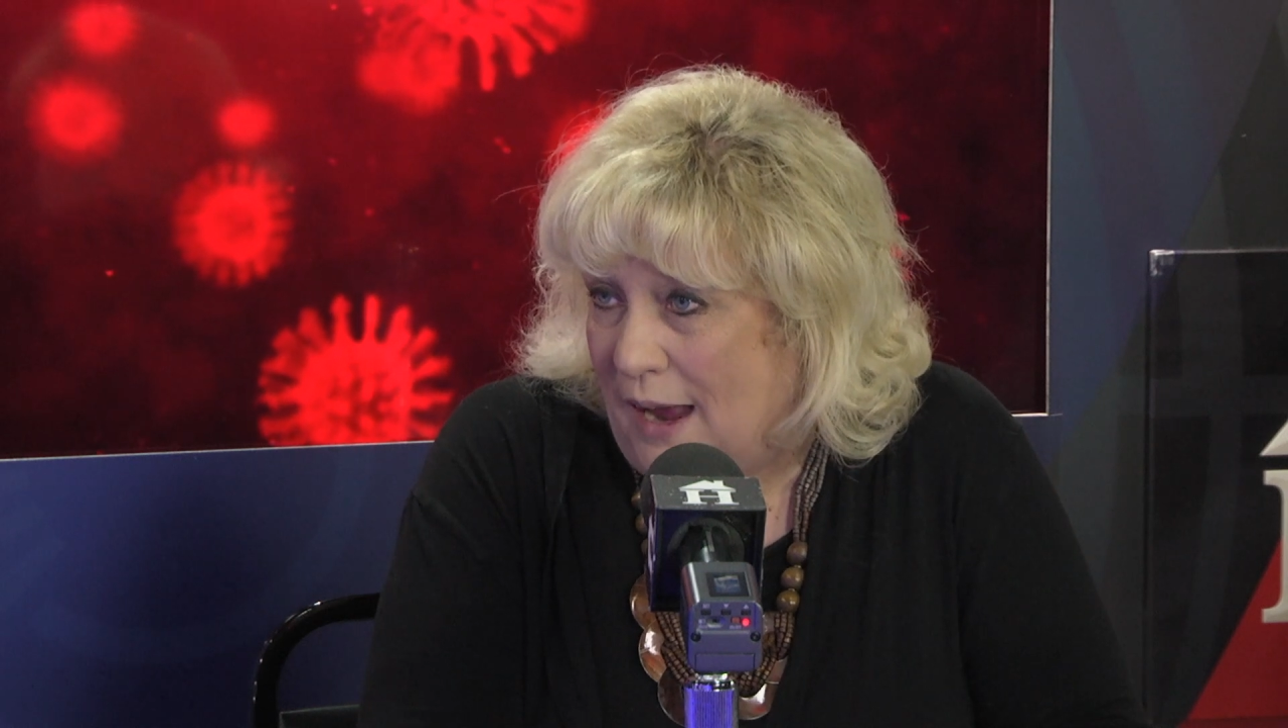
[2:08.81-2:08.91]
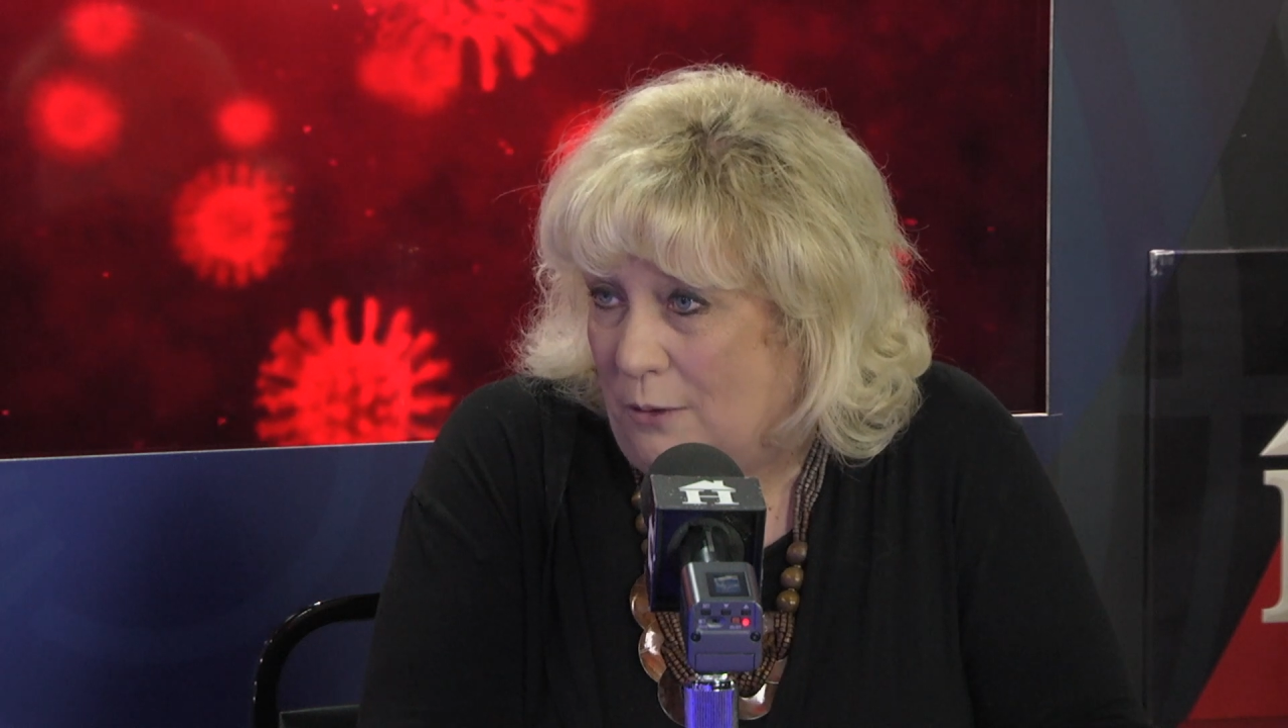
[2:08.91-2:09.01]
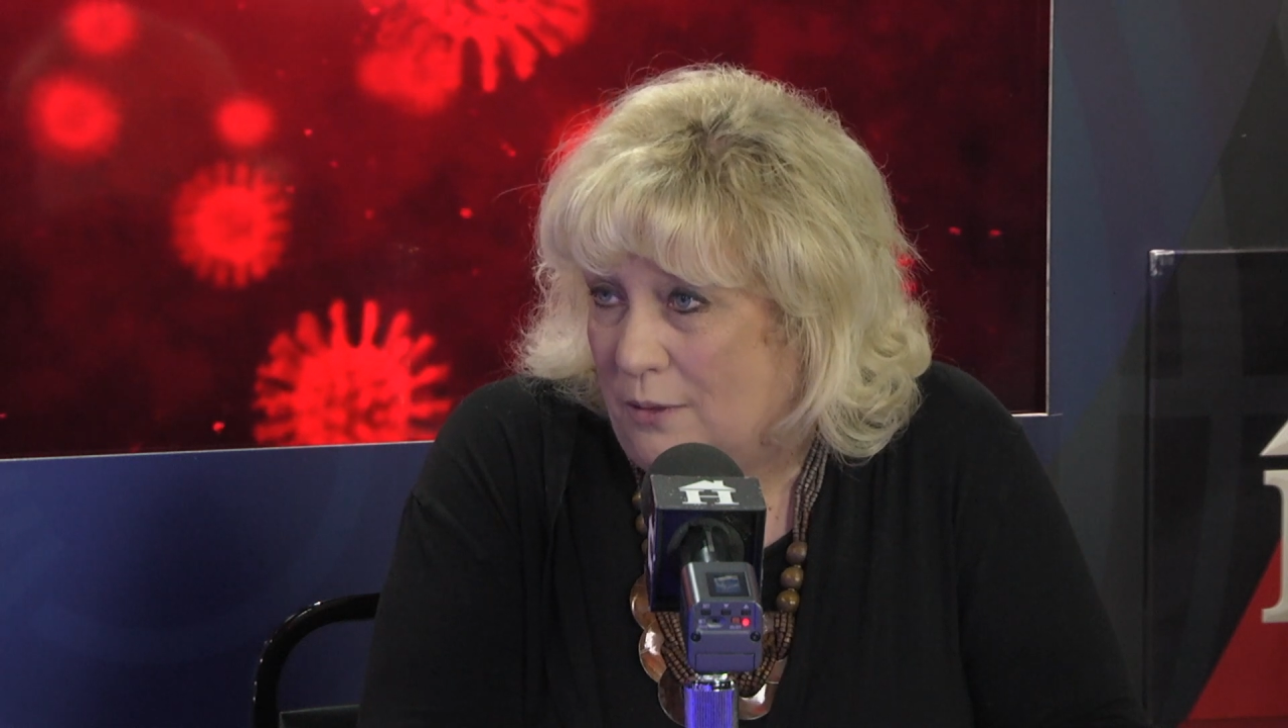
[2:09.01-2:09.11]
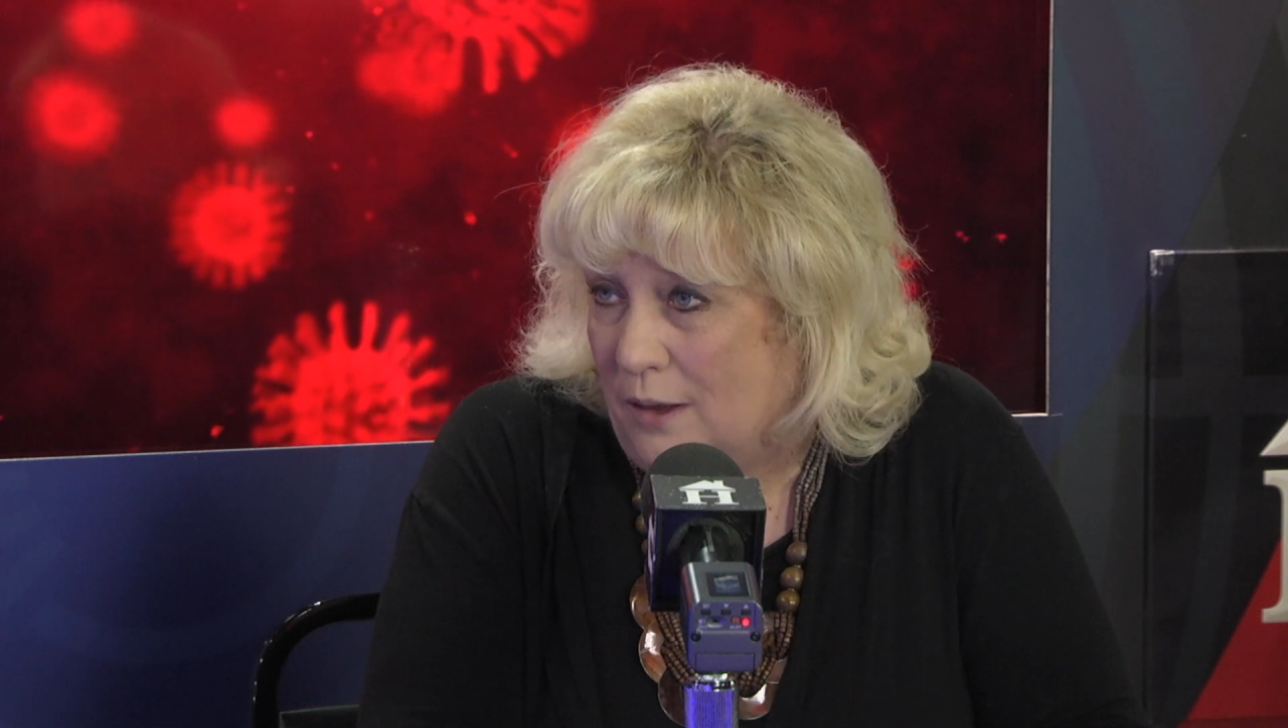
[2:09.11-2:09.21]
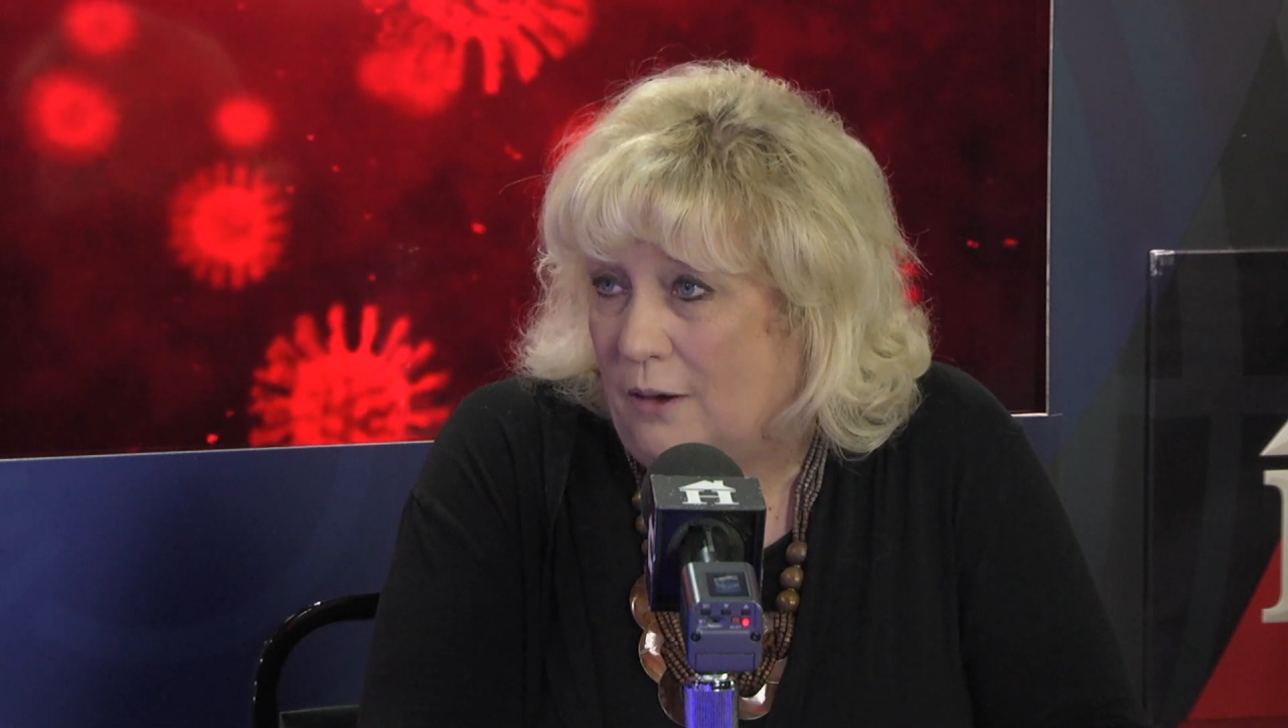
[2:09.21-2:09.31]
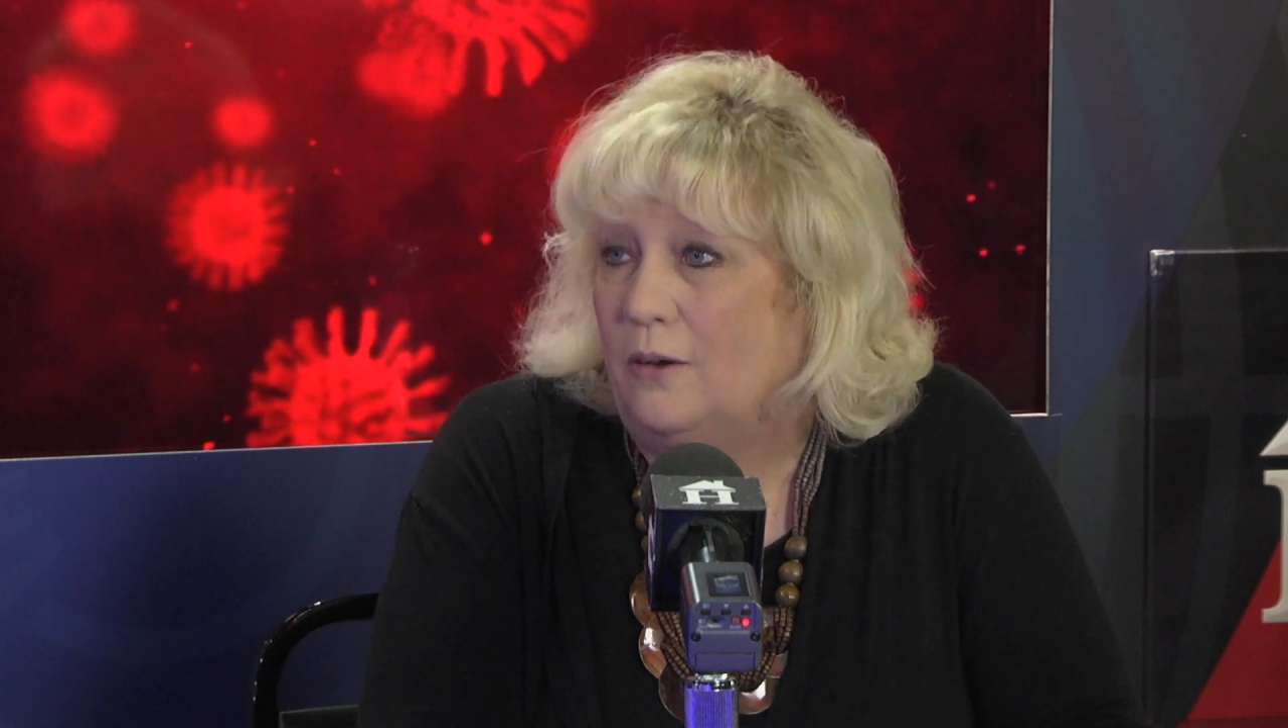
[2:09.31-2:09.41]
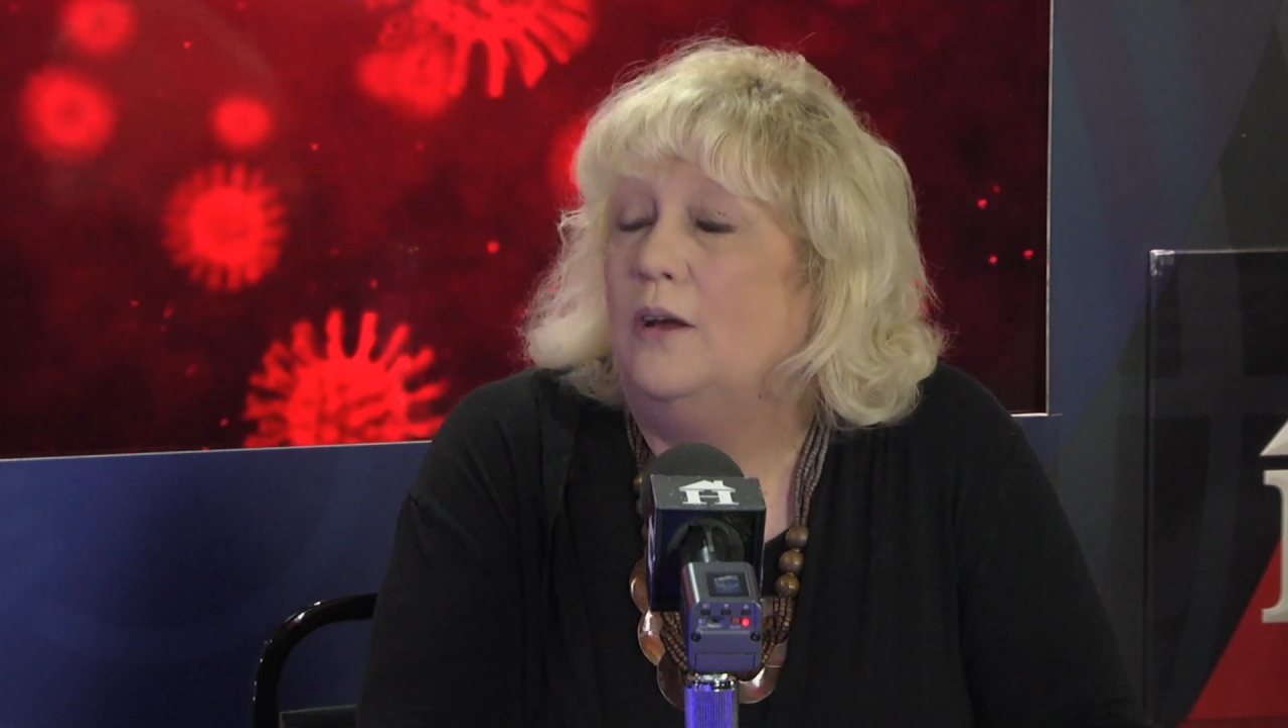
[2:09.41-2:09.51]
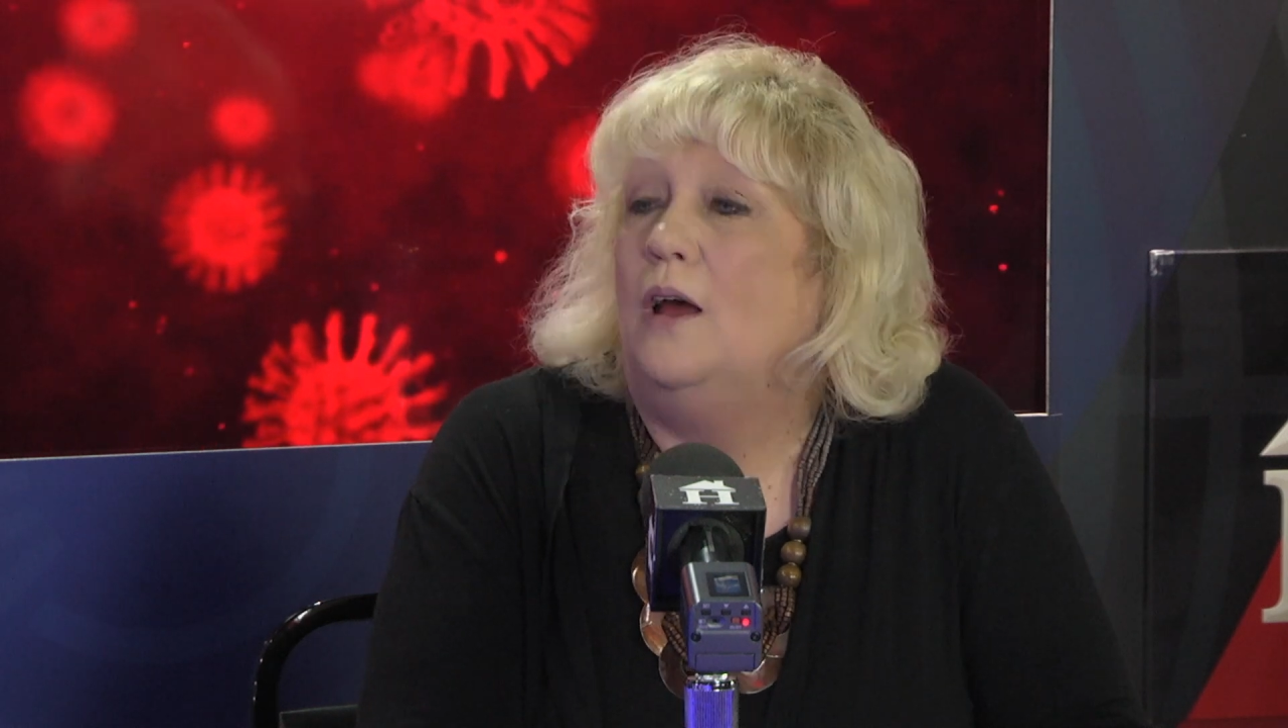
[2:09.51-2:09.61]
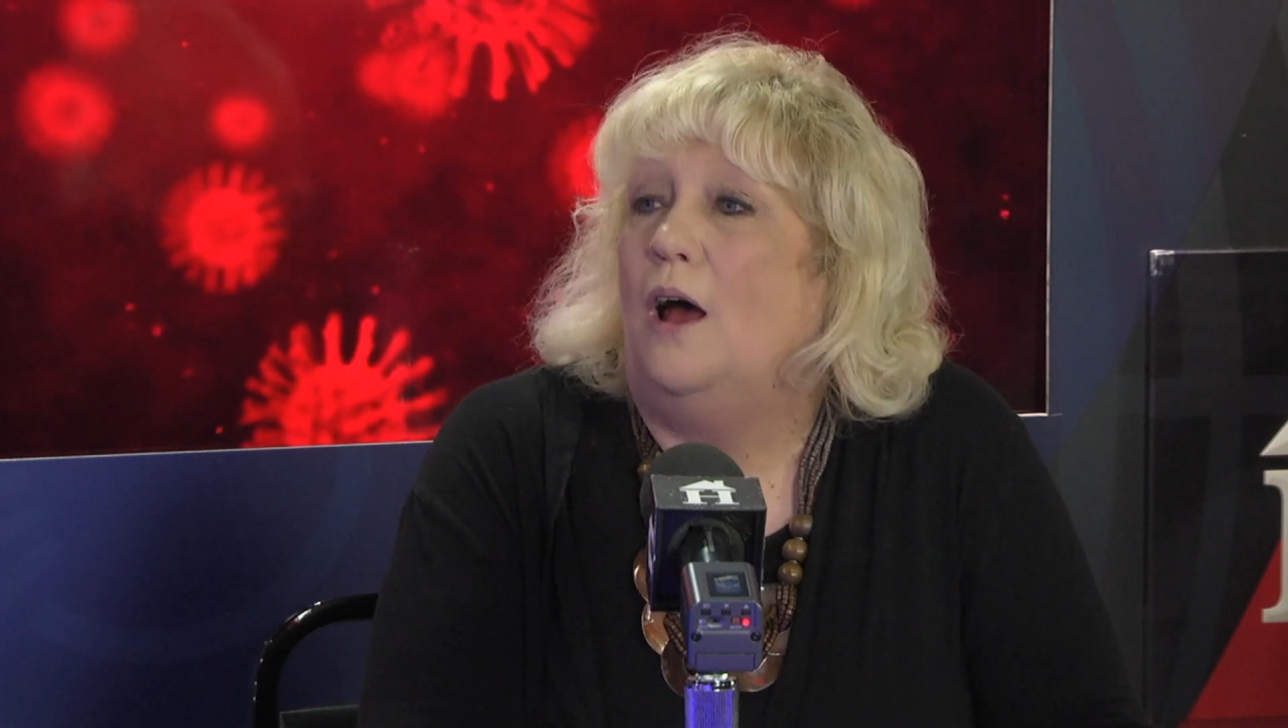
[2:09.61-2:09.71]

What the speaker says: out there.